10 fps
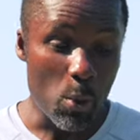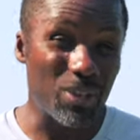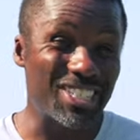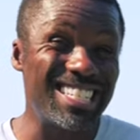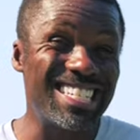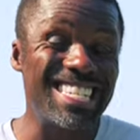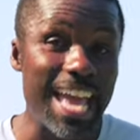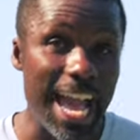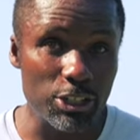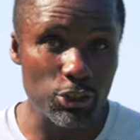which
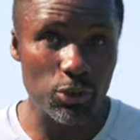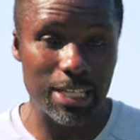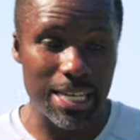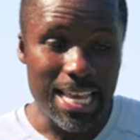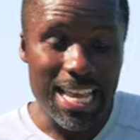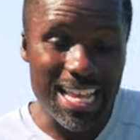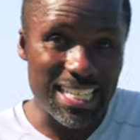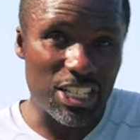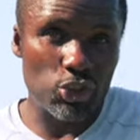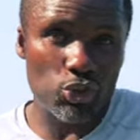naturally is
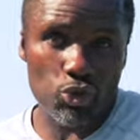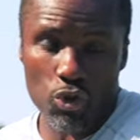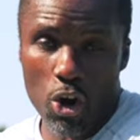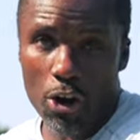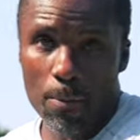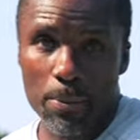a stronger